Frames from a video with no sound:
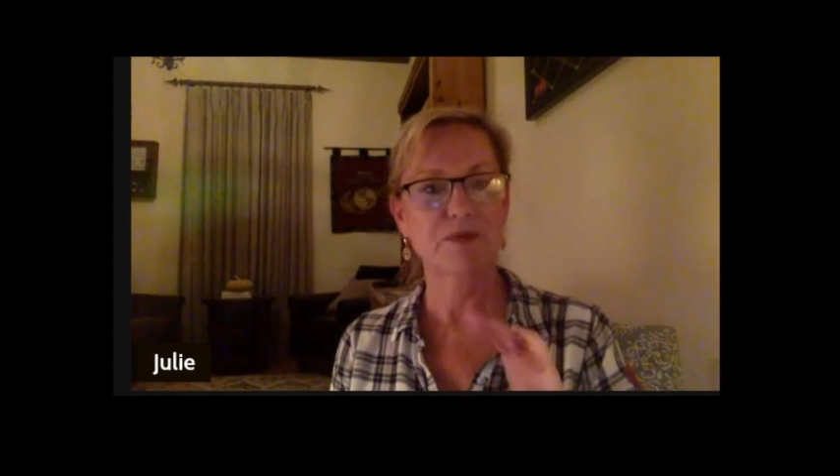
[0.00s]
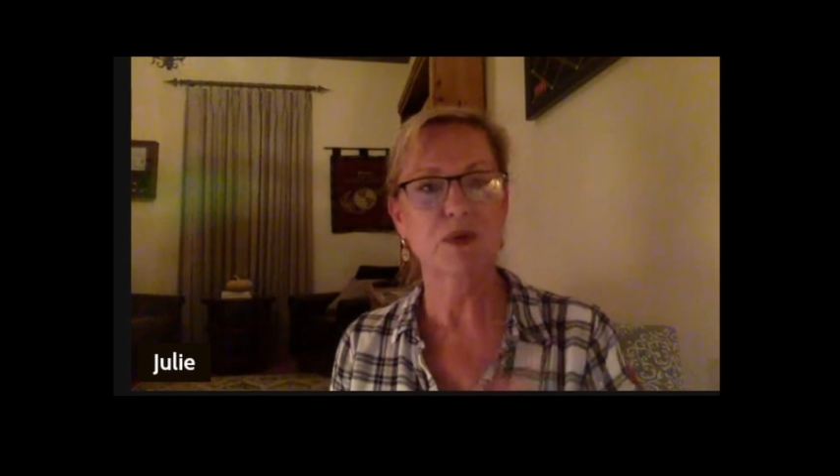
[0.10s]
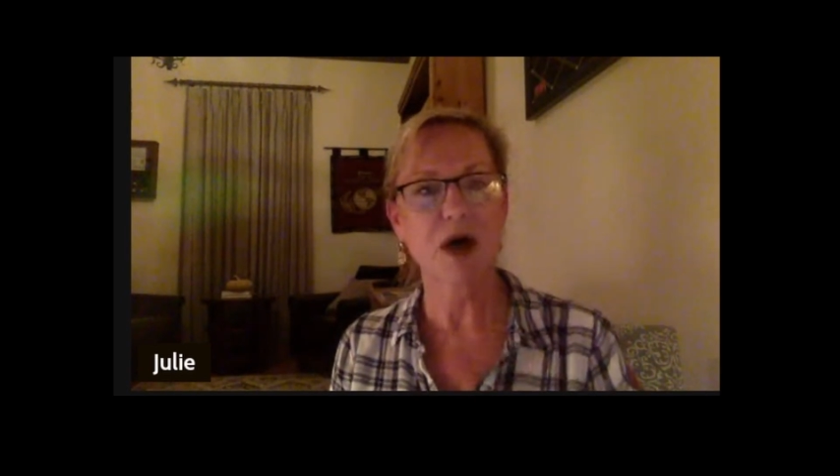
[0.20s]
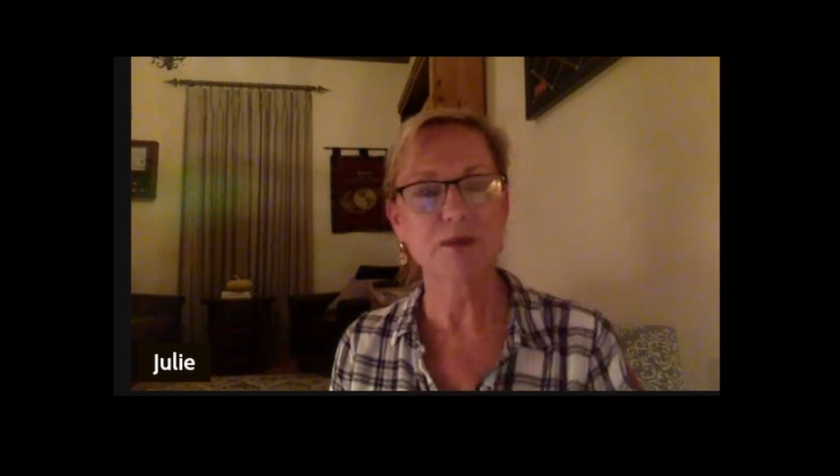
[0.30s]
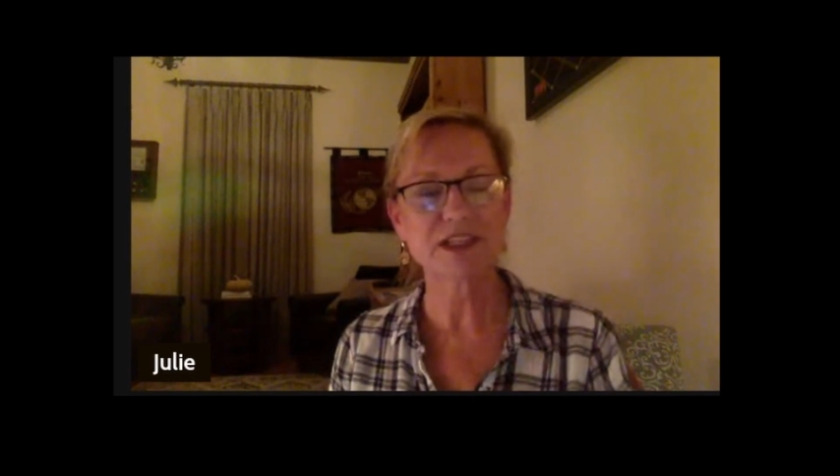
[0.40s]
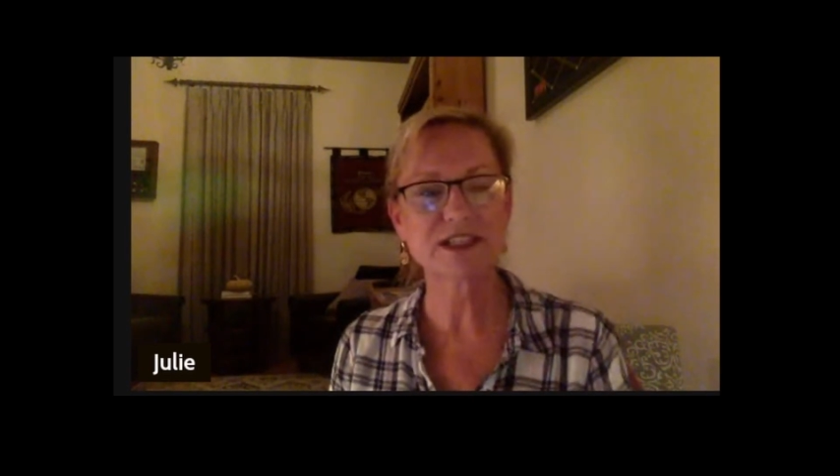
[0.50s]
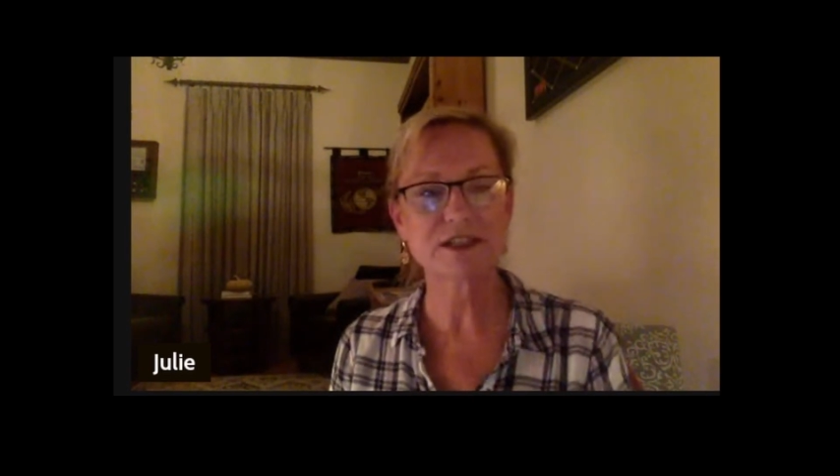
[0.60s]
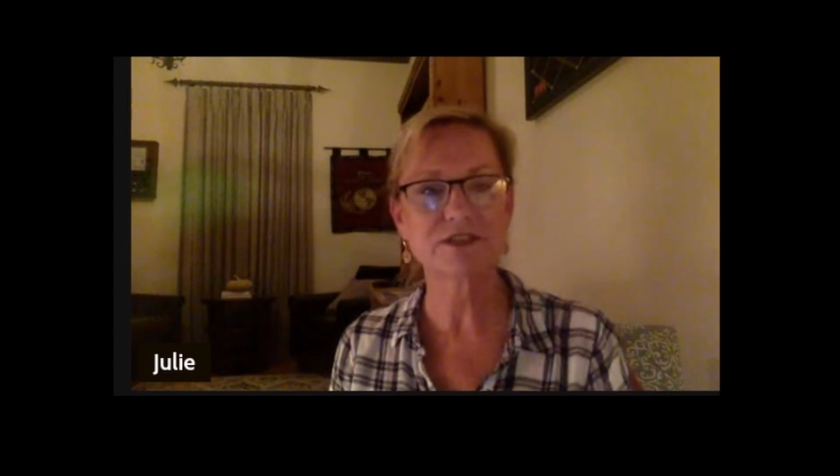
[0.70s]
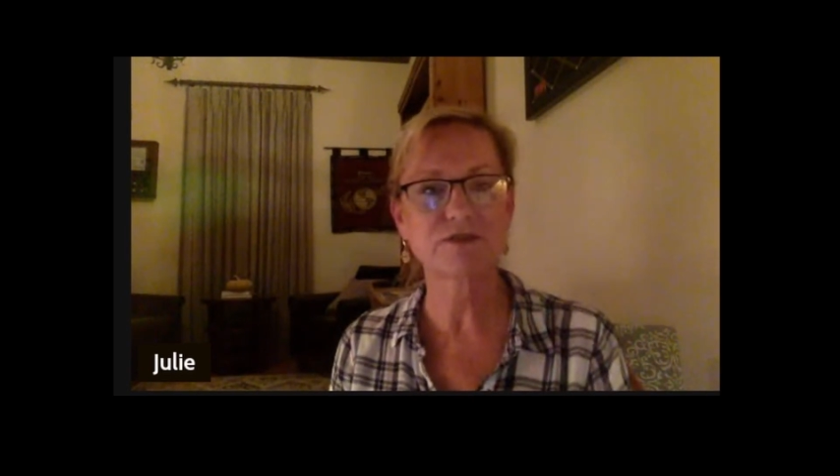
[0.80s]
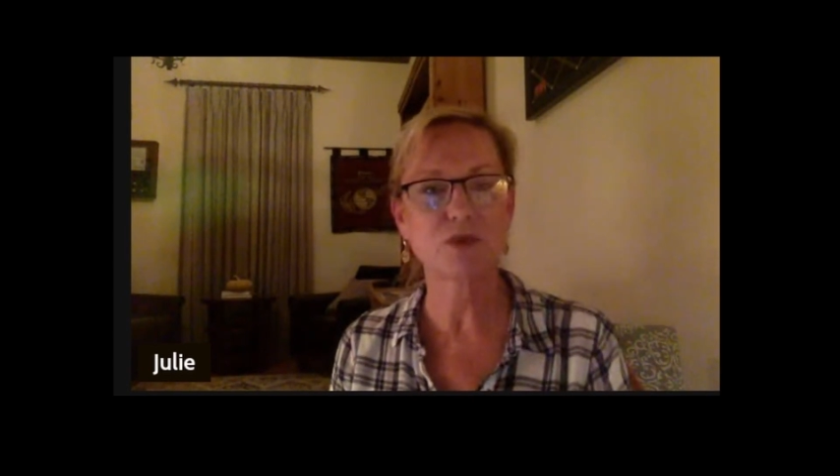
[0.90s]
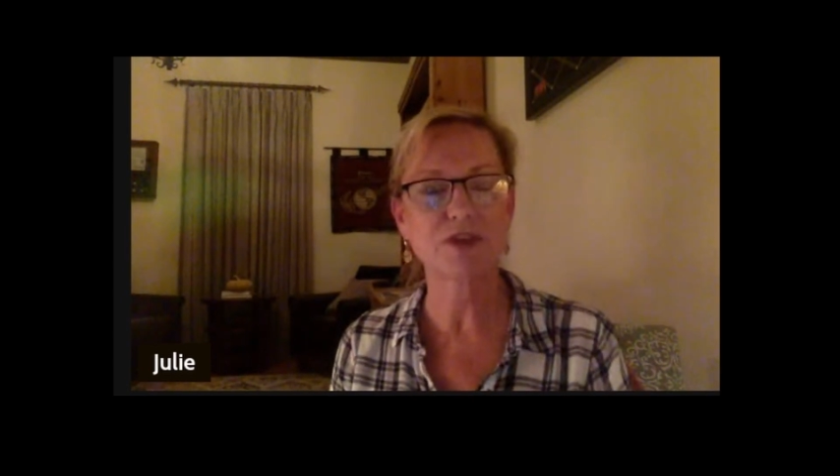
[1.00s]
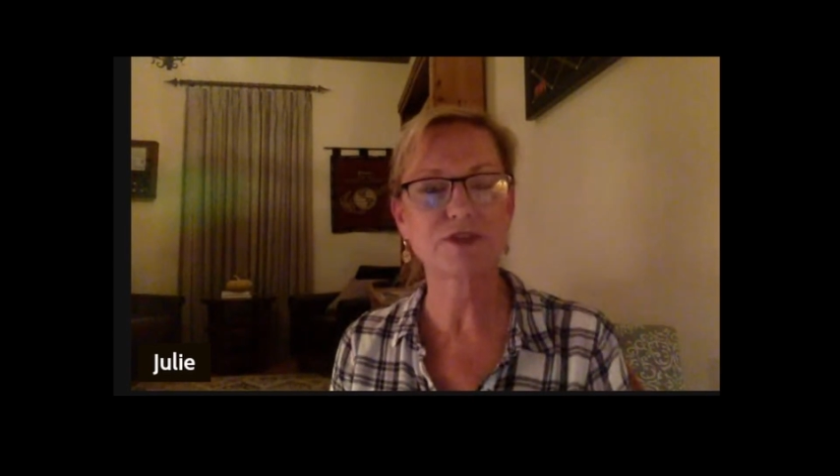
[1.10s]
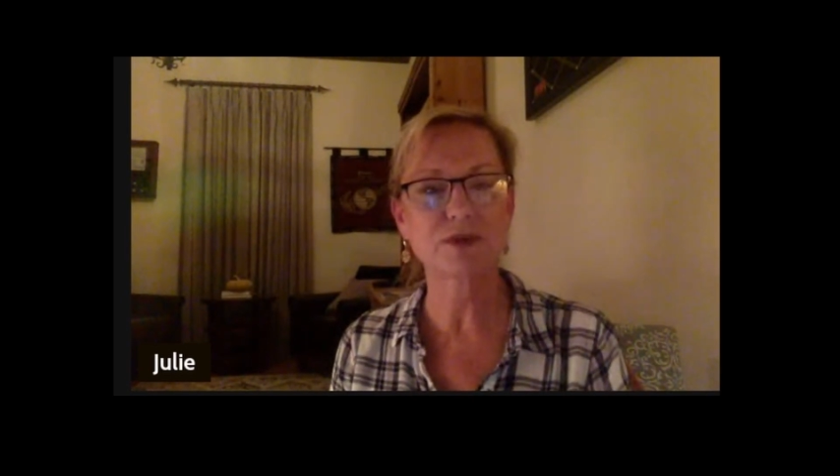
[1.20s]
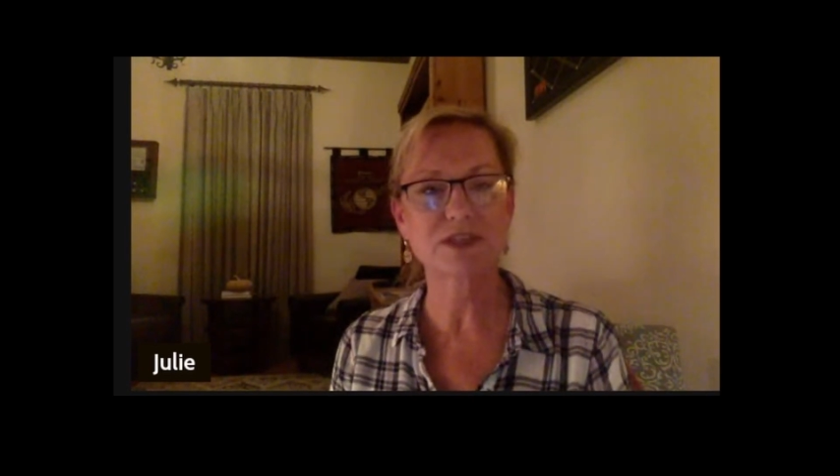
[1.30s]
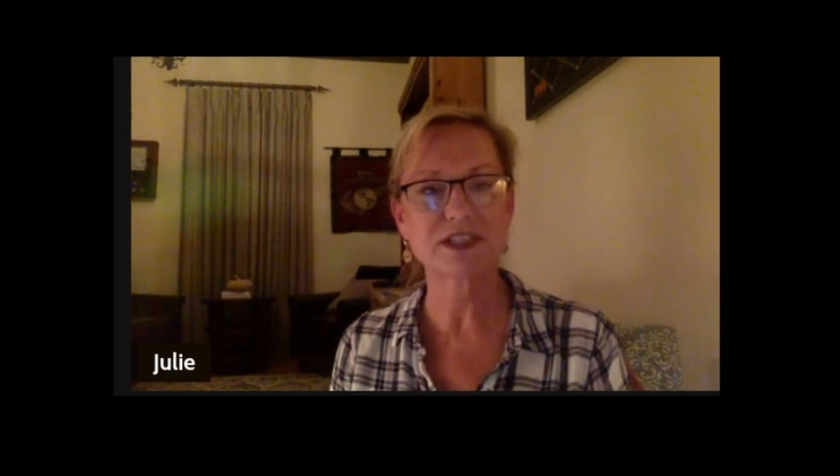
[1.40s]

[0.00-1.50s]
promises of what those